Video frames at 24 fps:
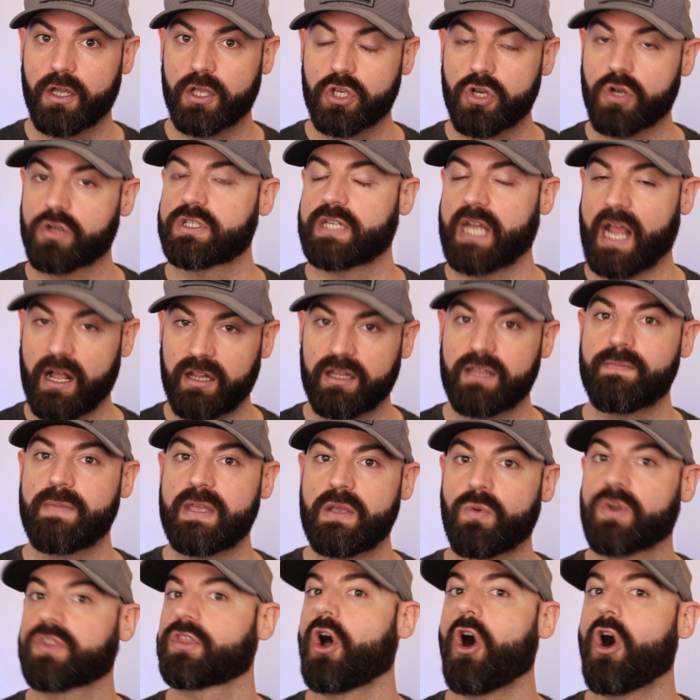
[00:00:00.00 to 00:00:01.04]
You're telling me
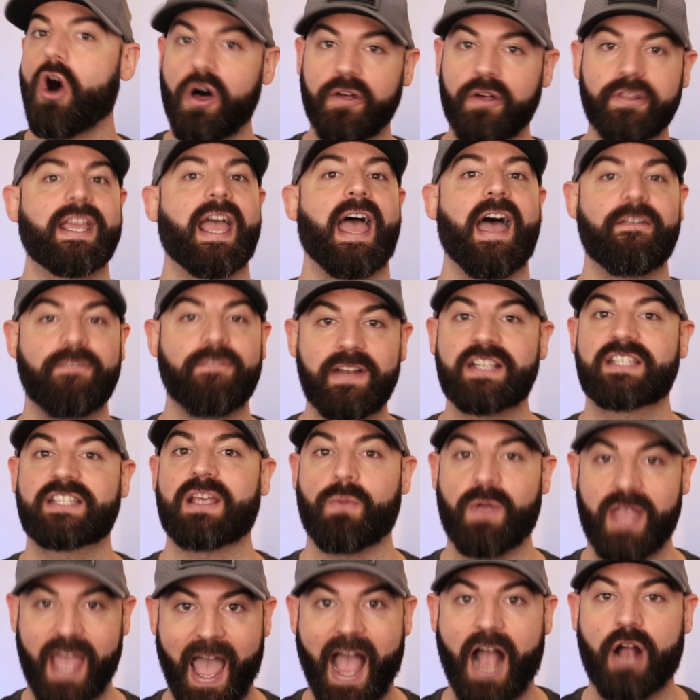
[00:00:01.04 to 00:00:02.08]
with all the evidence that
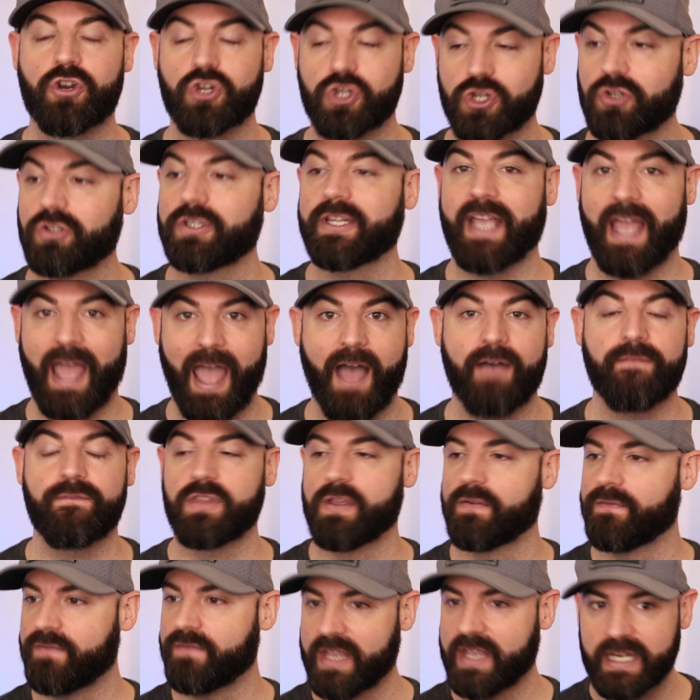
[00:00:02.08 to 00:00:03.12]
we actually have,
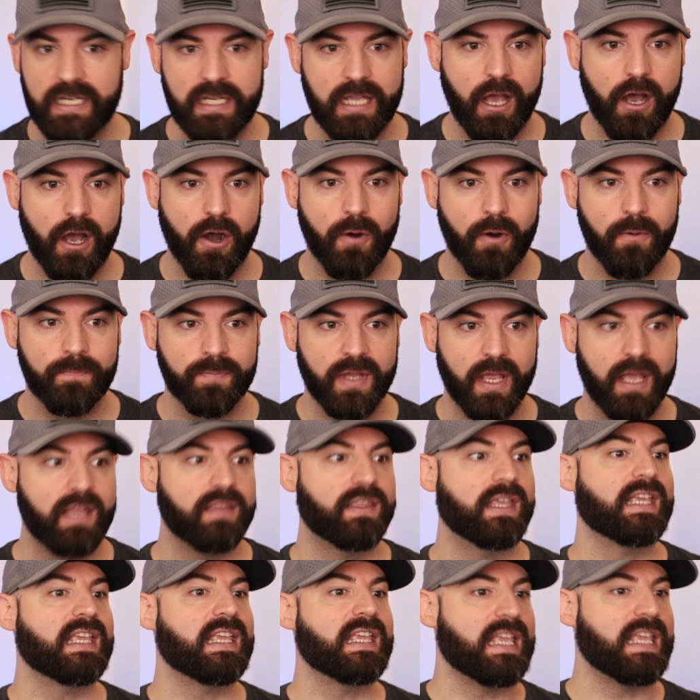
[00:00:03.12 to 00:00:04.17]
the video,
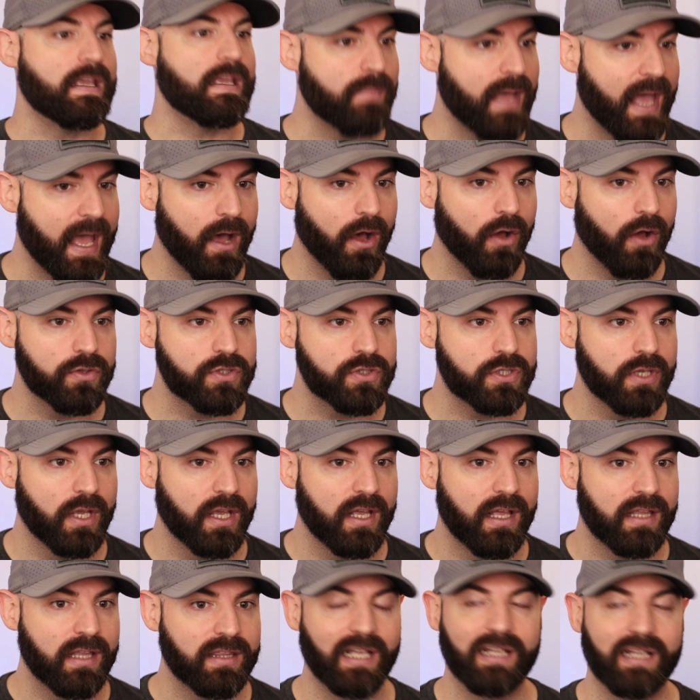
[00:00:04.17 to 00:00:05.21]
the emails,
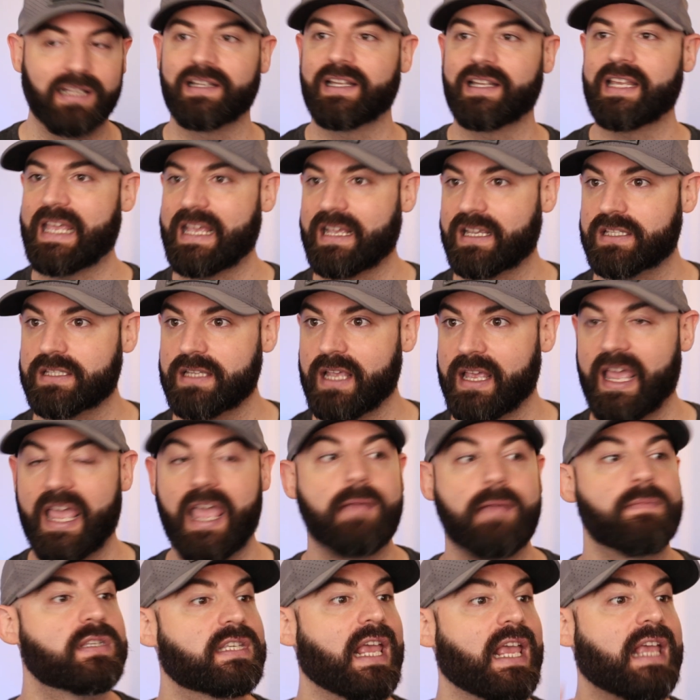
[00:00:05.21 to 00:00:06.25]
the links,
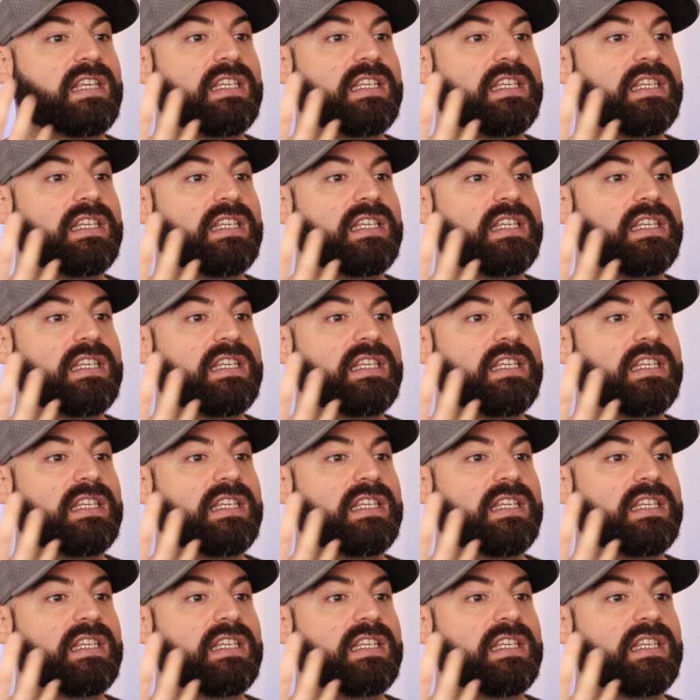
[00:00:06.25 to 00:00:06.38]
him saying